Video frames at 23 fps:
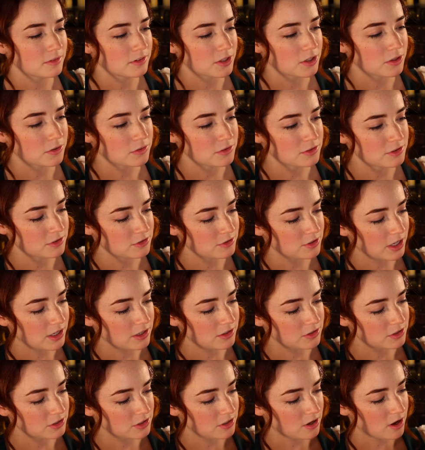go
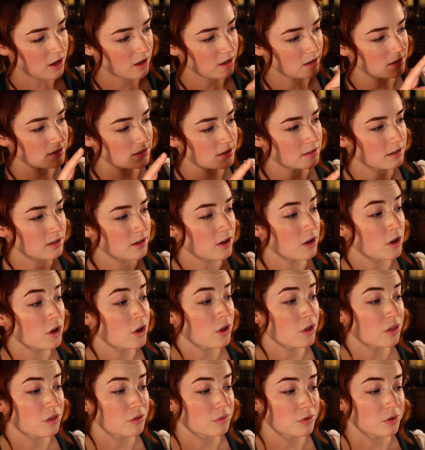straight shot
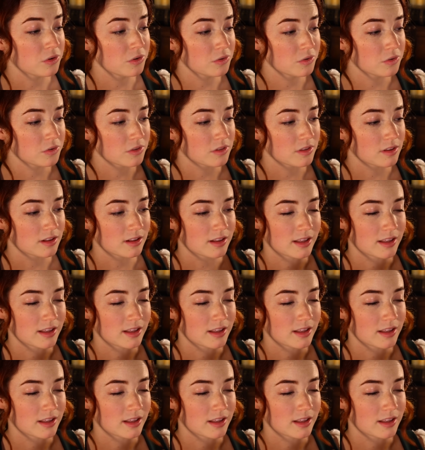through the